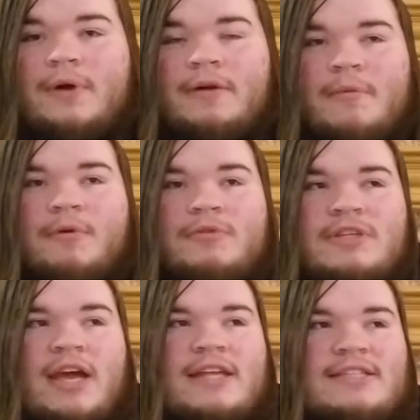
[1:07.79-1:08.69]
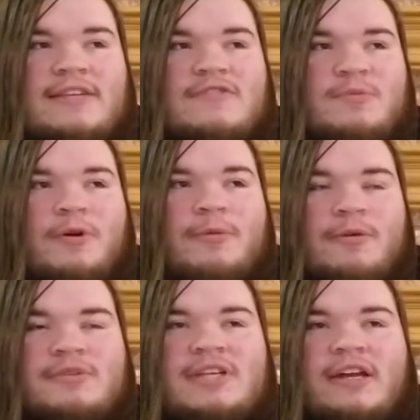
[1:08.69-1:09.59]
I remember when, Steven
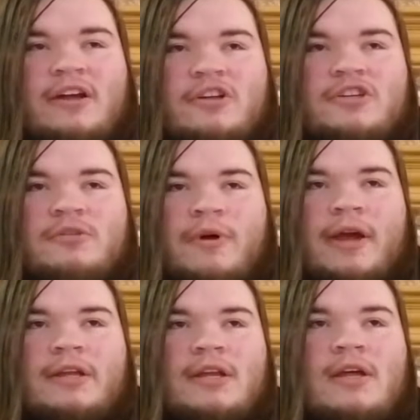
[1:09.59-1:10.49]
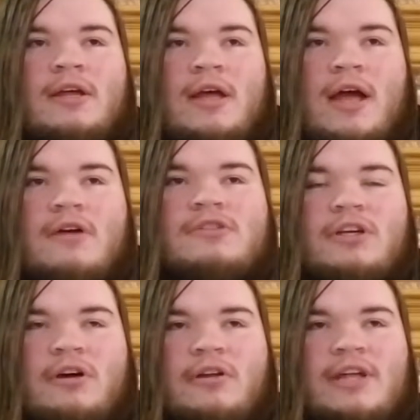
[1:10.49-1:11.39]
Spielberg was signed on to direct. I was
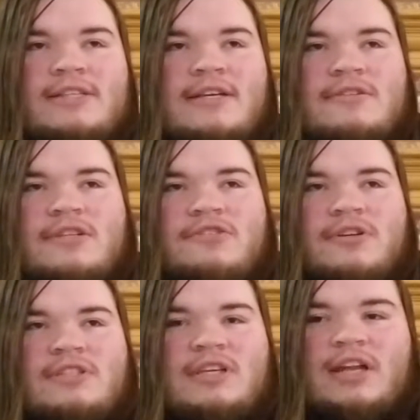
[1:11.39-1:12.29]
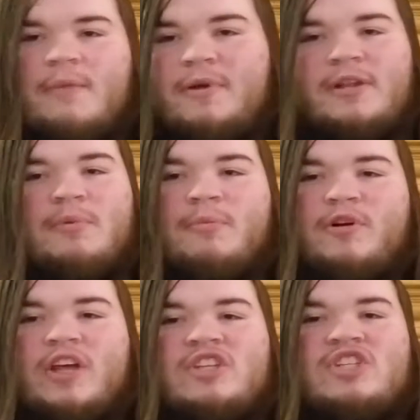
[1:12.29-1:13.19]
like, oh, that sounds interesting. And I picked up the
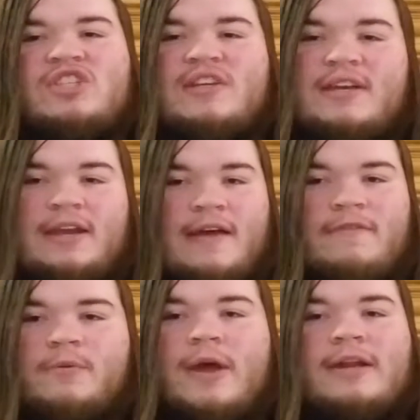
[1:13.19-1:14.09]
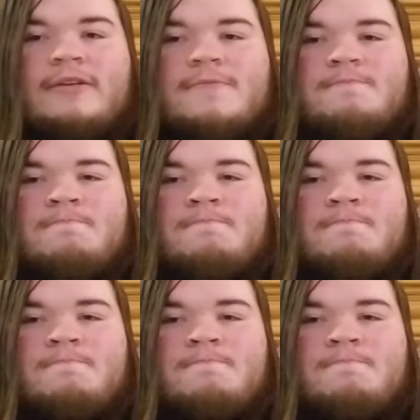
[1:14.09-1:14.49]
book and just never read it.